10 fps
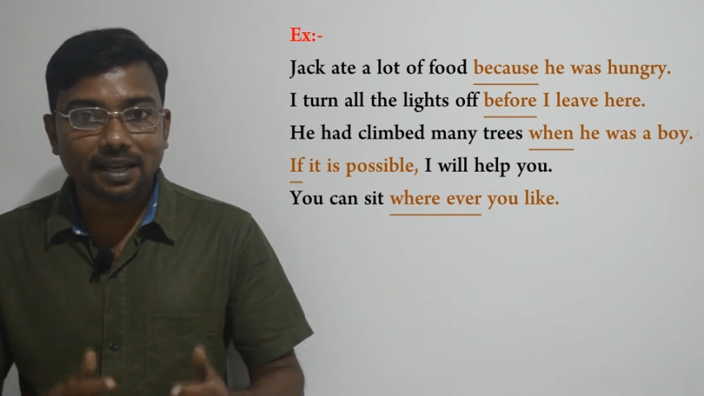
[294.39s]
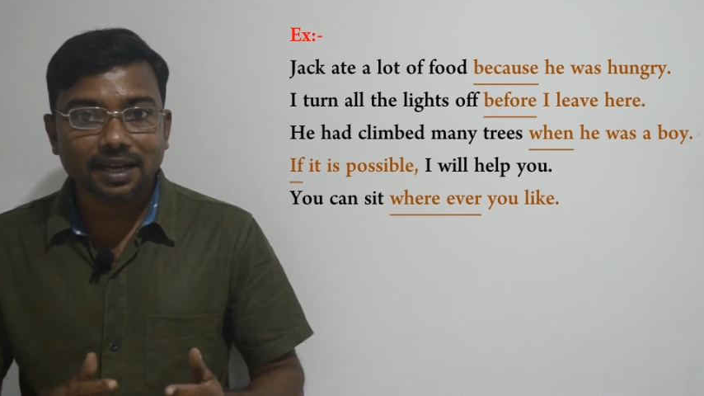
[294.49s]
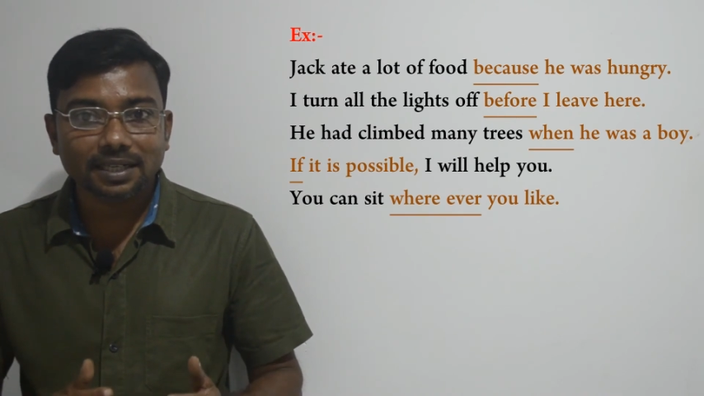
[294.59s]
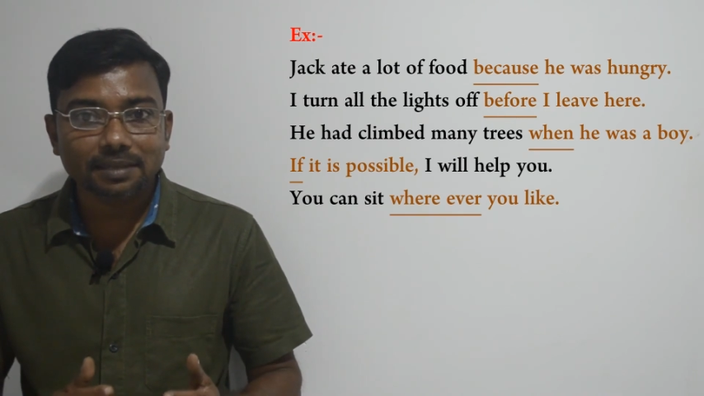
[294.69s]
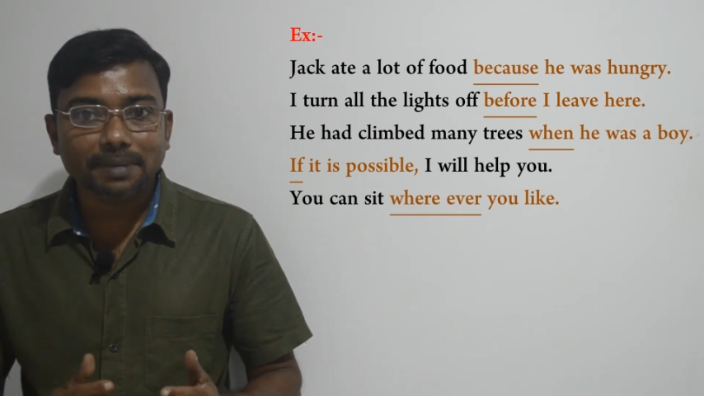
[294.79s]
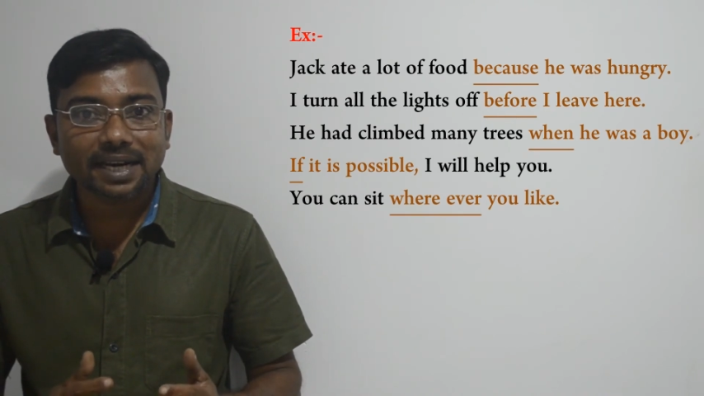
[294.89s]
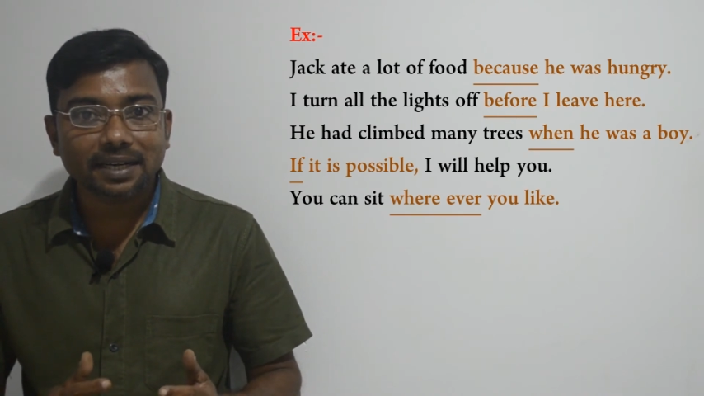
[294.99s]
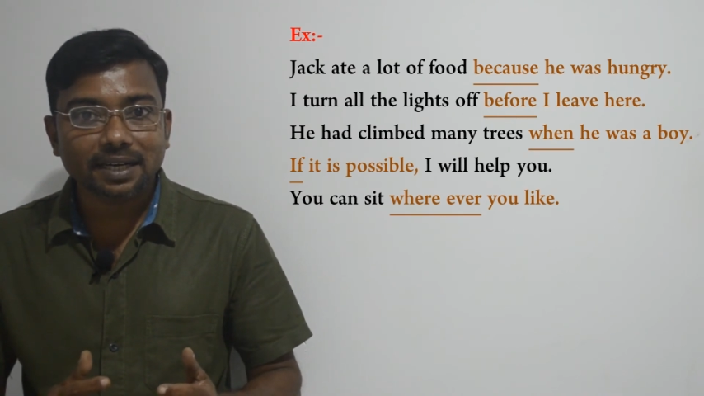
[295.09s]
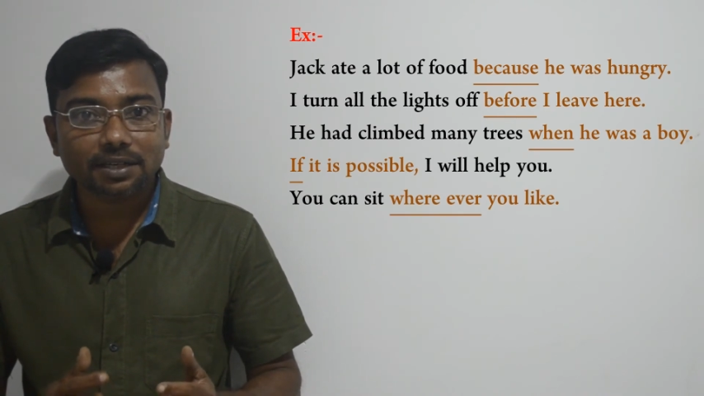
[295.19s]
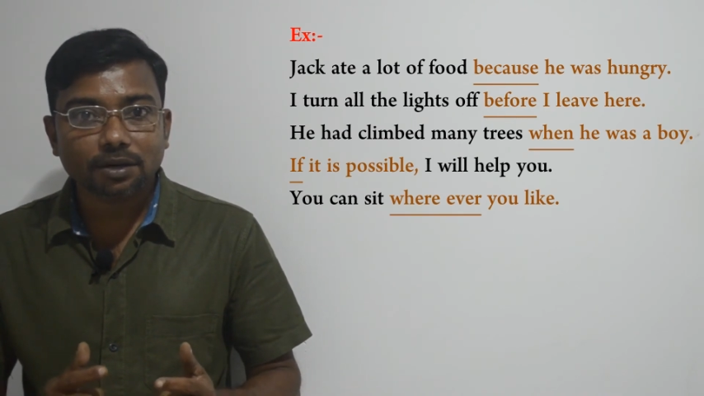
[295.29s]
a
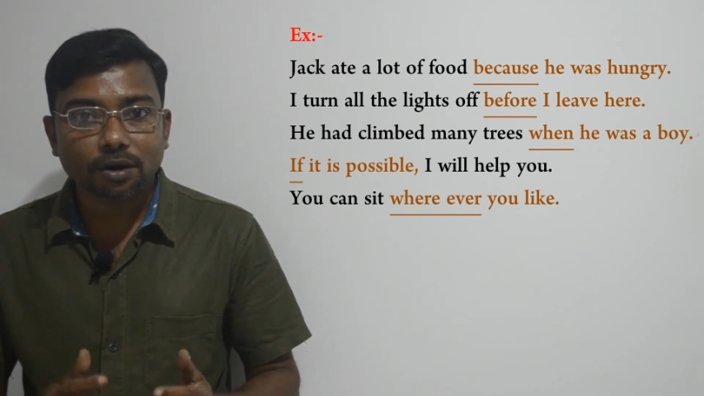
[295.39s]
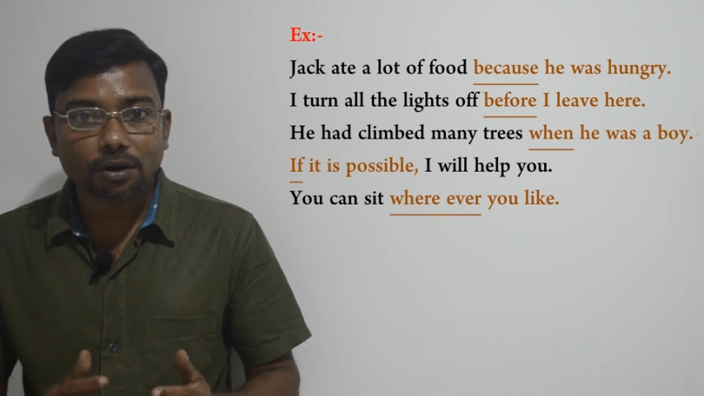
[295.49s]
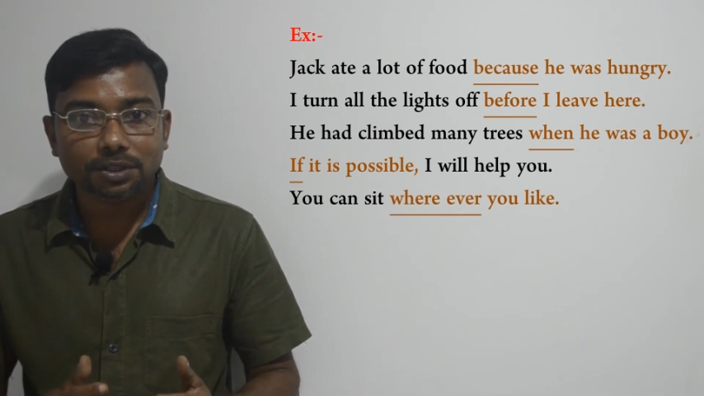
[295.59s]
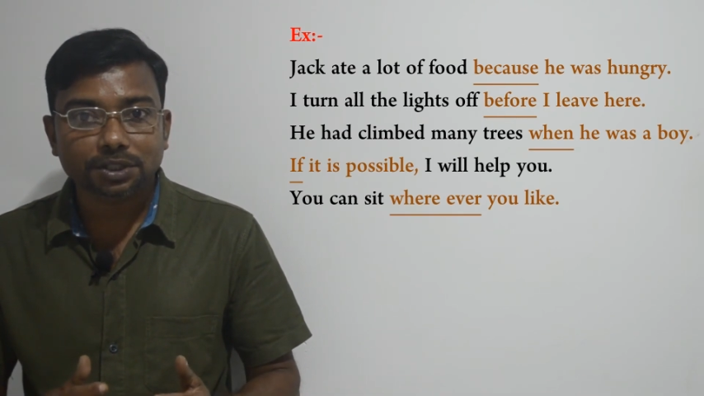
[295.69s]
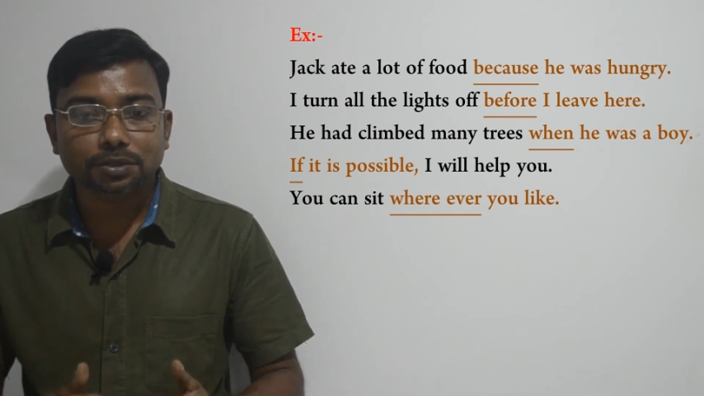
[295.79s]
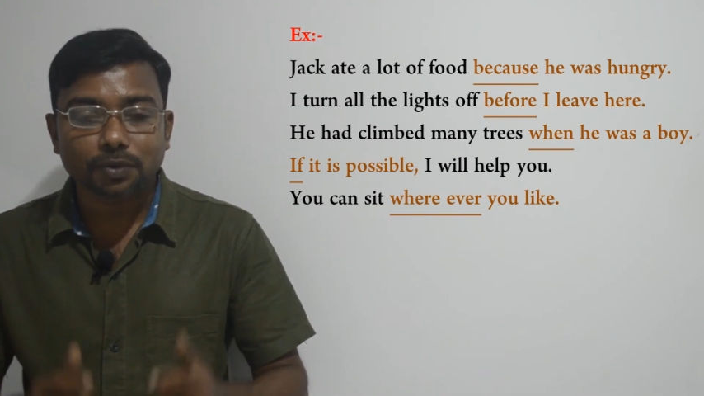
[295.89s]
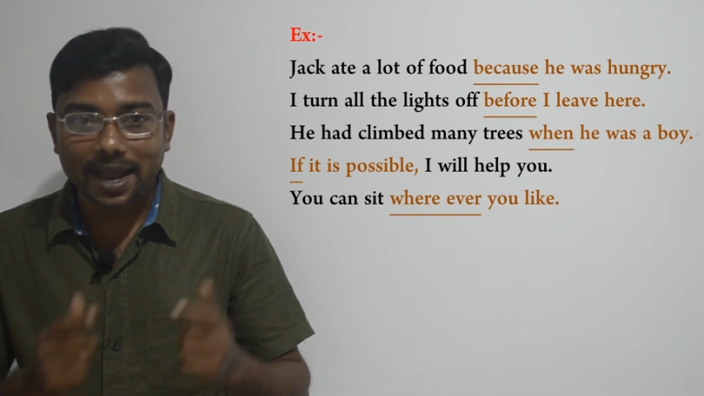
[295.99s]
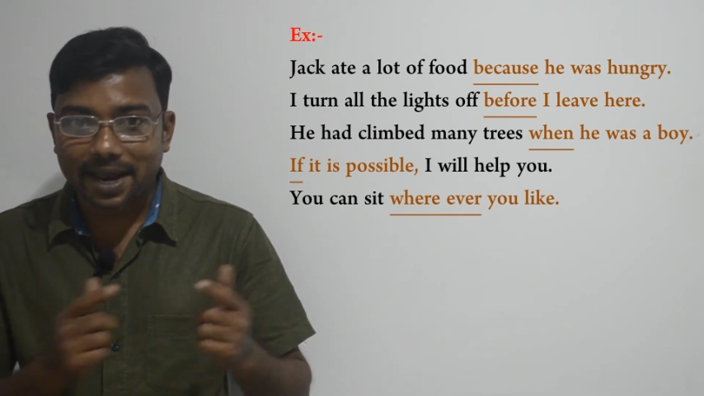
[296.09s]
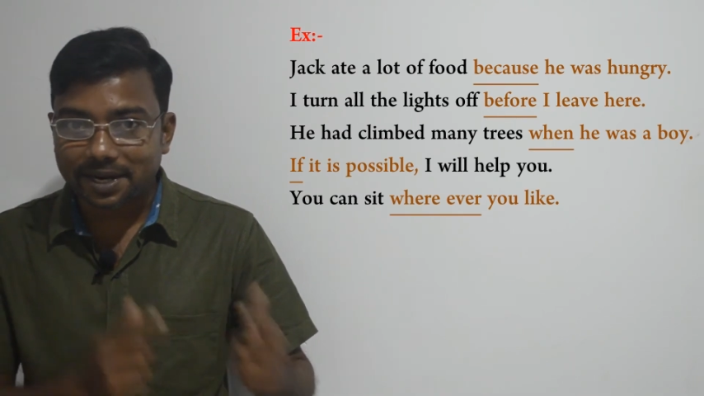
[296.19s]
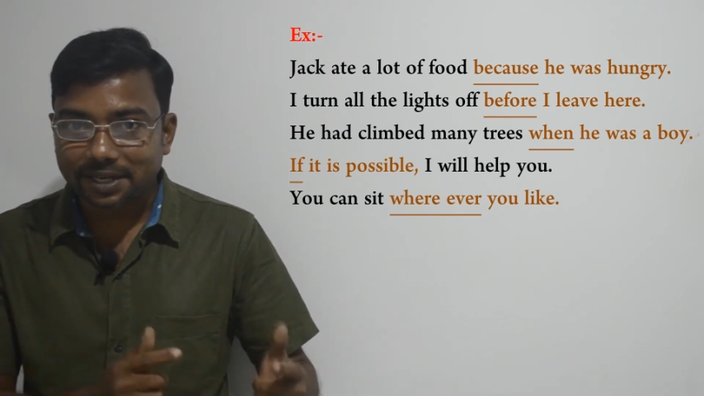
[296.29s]
dependent clause to
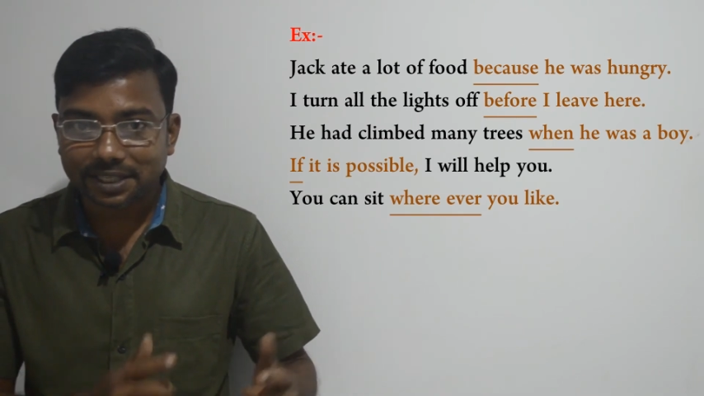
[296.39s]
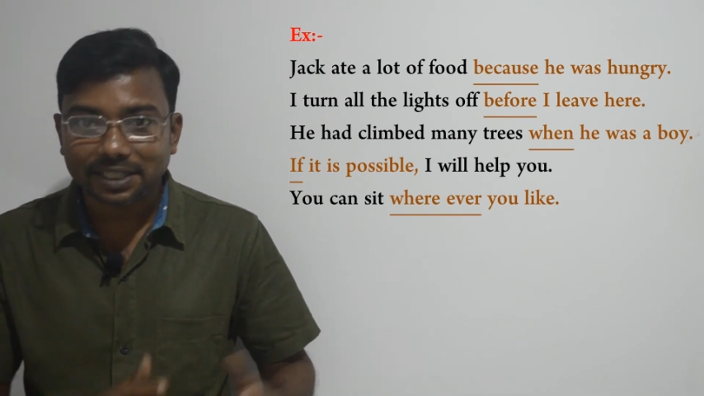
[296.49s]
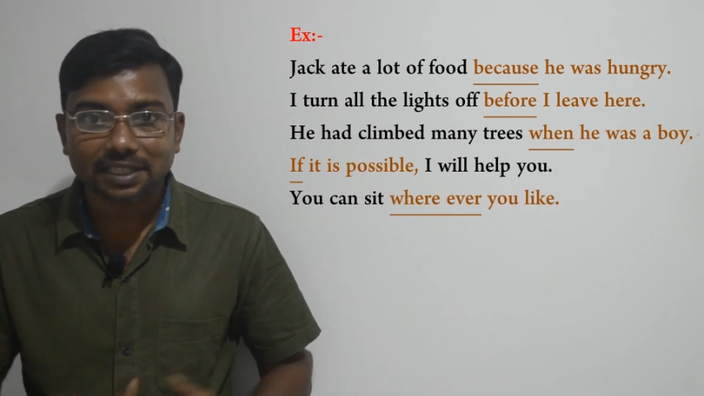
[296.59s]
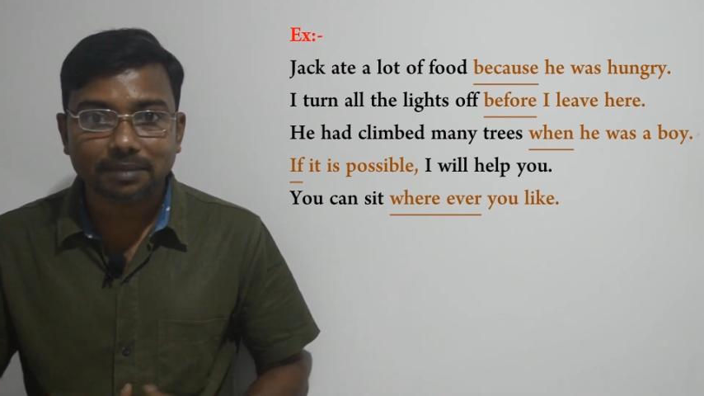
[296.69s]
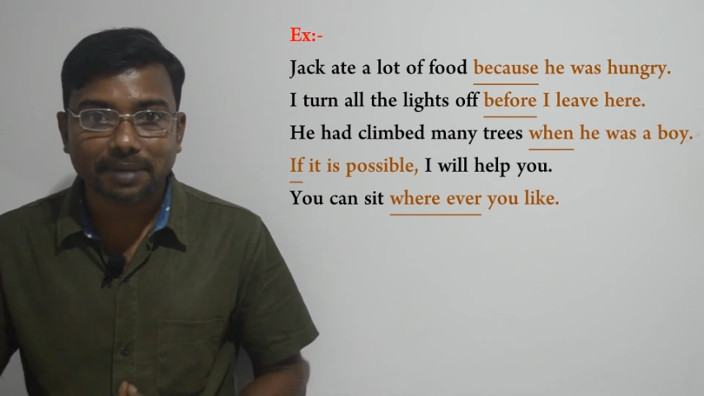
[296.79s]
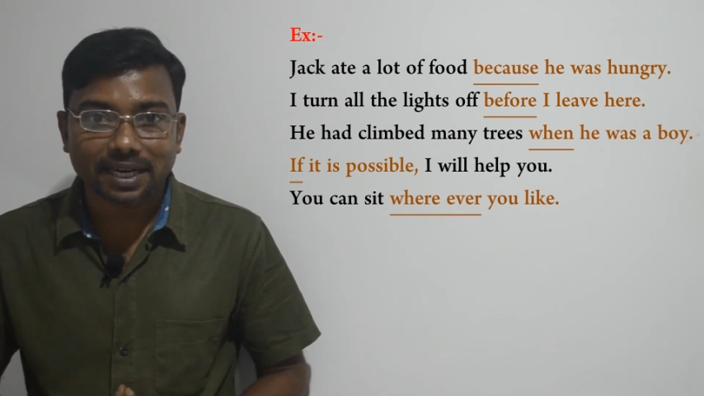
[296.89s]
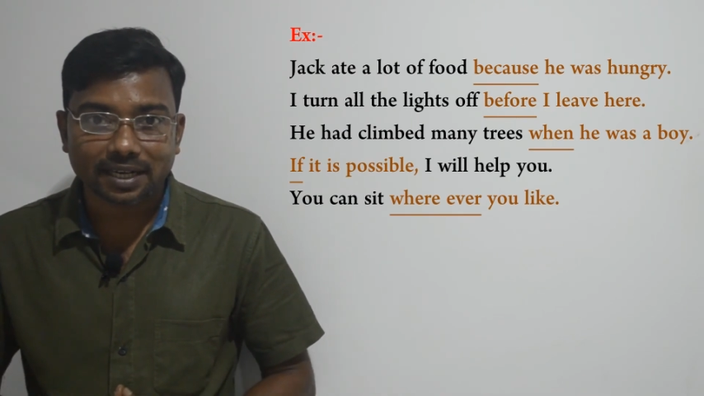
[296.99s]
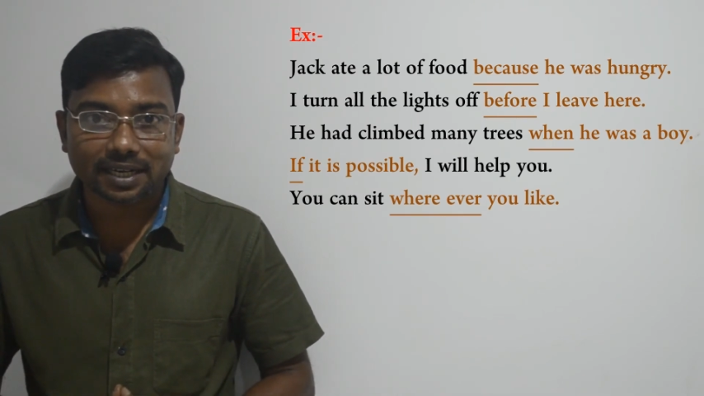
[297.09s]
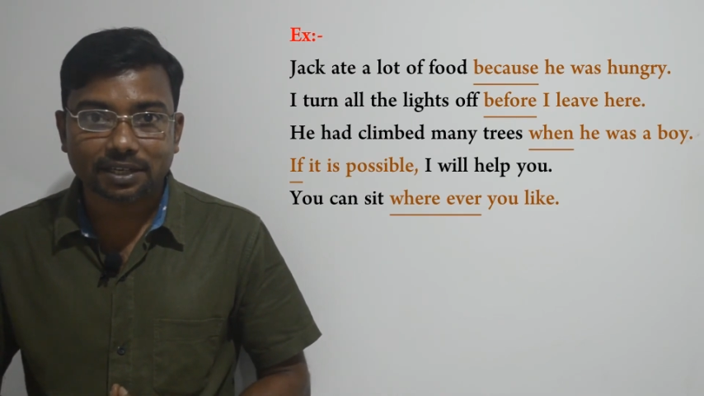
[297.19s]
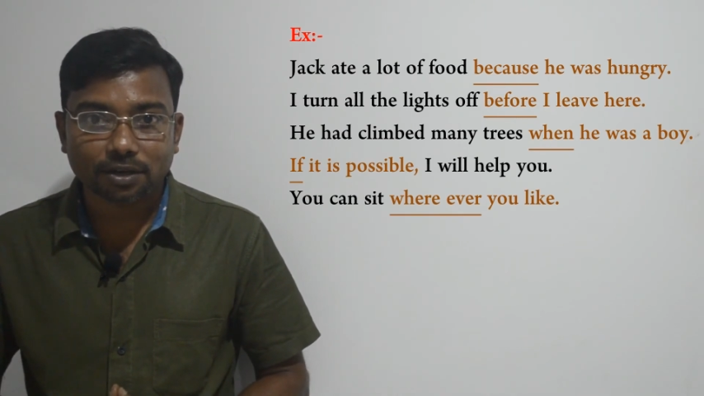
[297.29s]
an
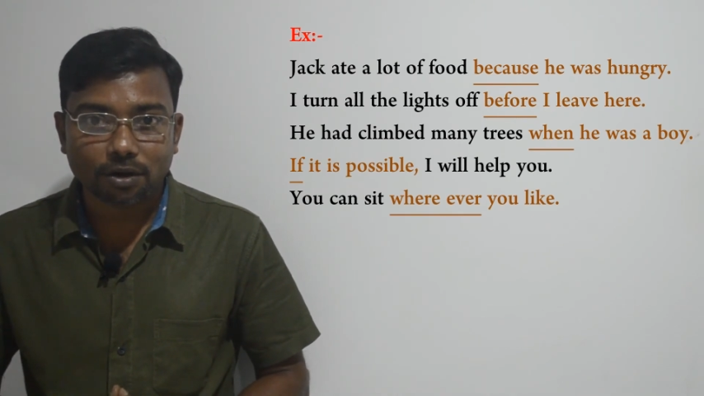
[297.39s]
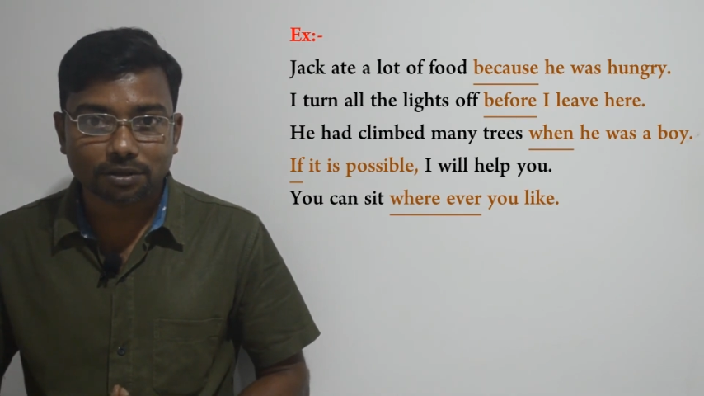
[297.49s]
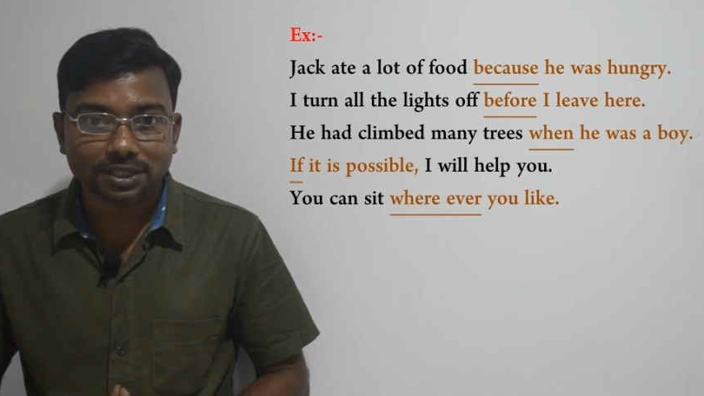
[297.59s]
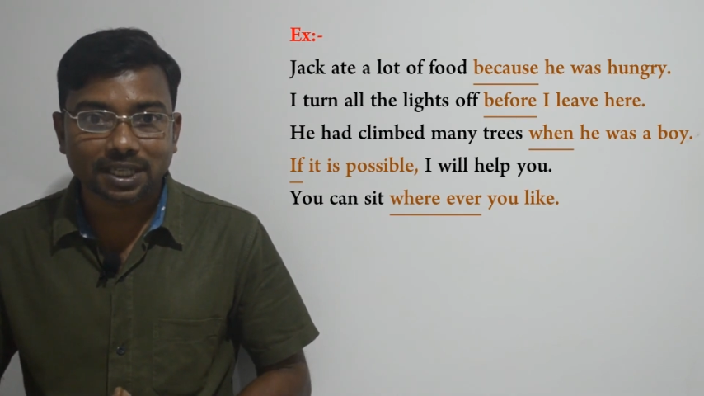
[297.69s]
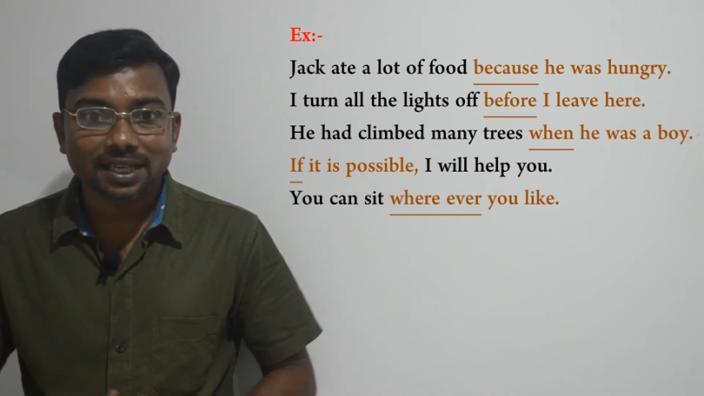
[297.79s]
independent clause.